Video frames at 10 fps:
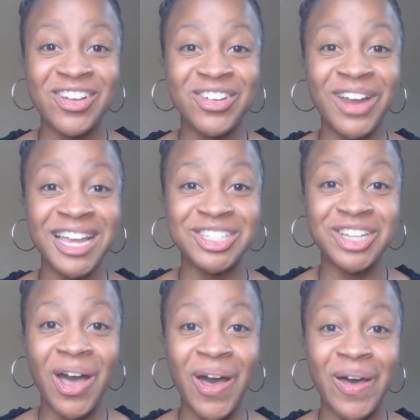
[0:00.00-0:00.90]
Great
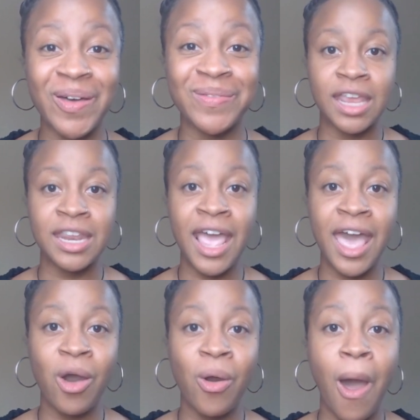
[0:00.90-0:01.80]
job!
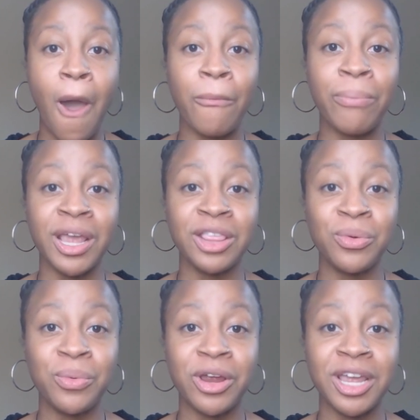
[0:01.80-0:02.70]
Now break the
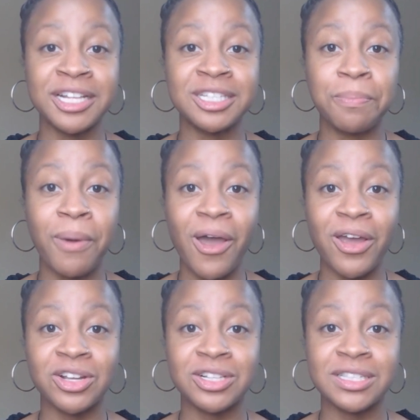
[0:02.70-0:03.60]
word into
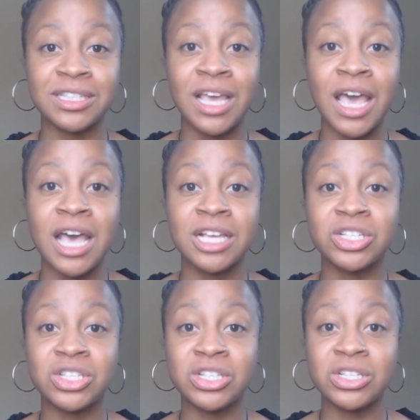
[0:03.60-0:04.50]
parts.
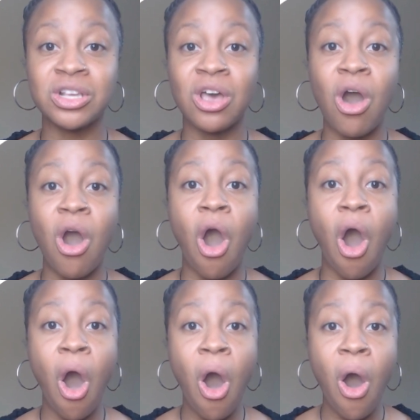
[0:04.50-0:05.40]
S,
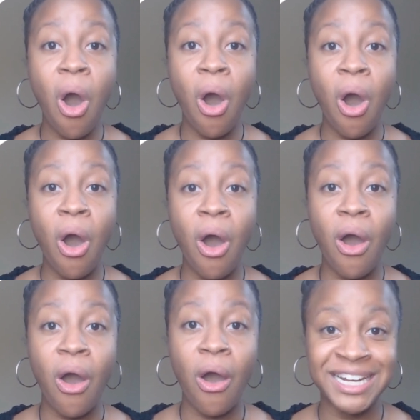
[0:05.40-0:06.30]
all.
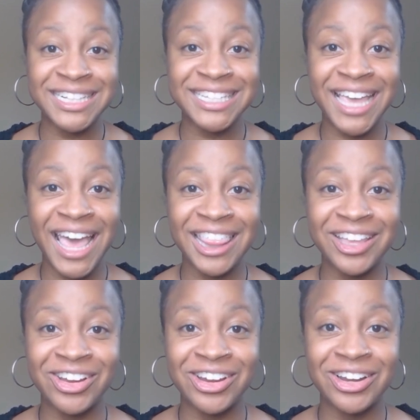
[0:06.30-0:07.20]
Blend it
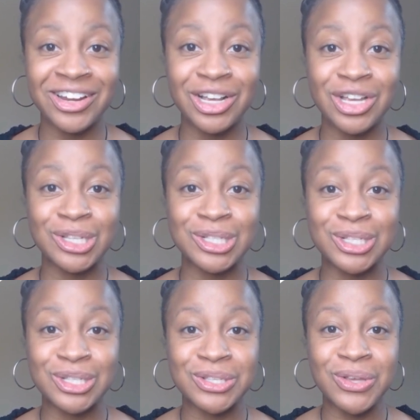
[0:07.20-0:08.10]
together.
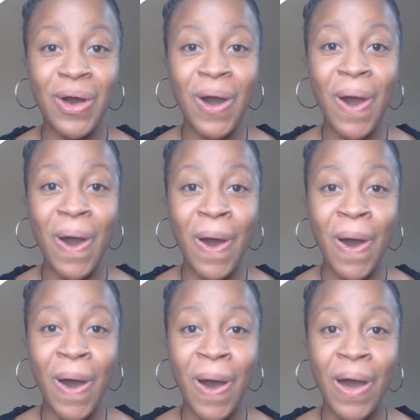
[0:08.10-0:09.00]

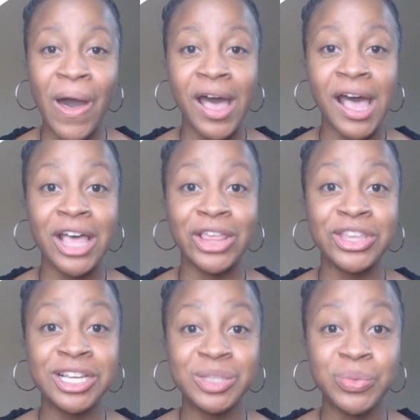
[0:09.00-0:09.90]
Saw.
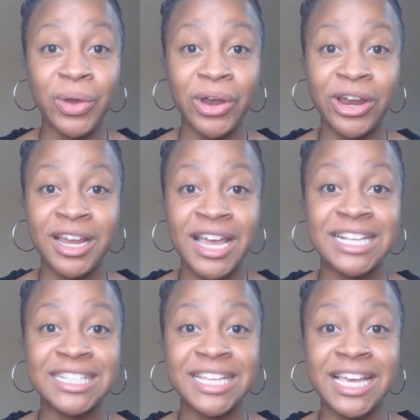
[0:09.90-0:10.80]
This word
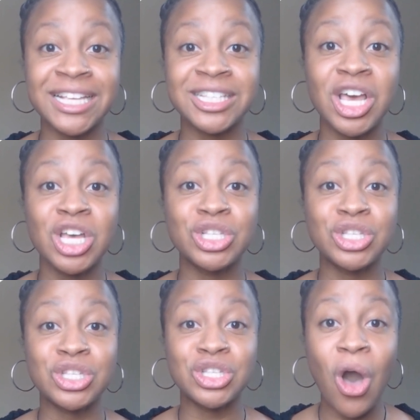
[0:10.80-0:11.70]
says
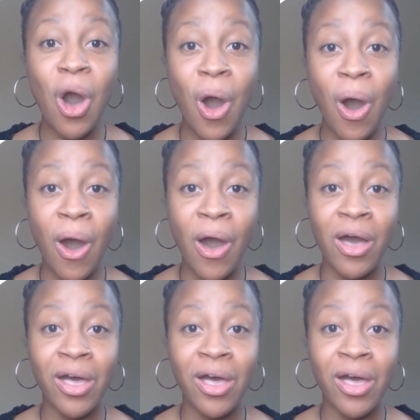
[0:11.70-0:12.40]
saw.